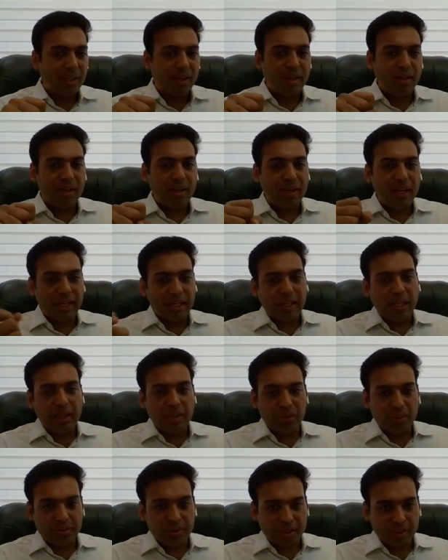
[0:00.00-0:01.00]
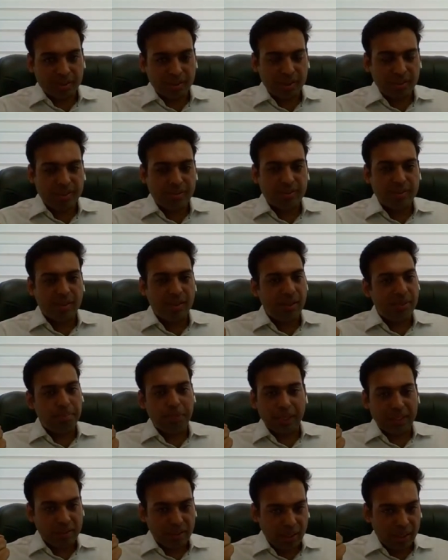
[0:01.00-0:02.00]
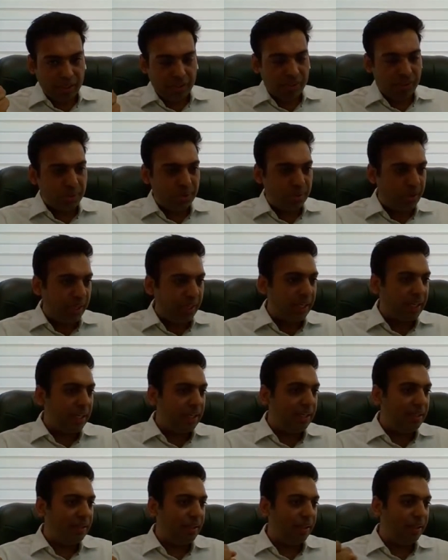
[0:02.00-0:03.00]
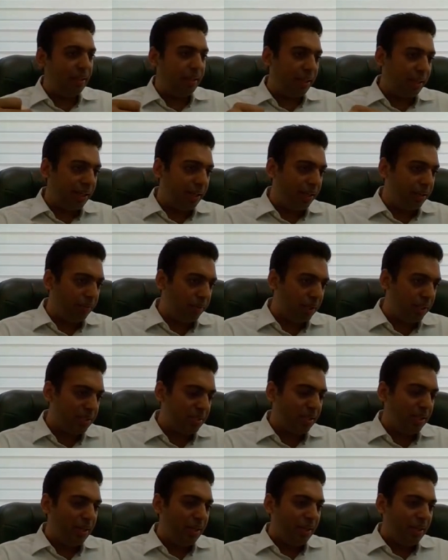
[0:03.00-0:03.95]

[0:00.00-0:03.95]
uh, I can do justice, but I don't take anything in advance.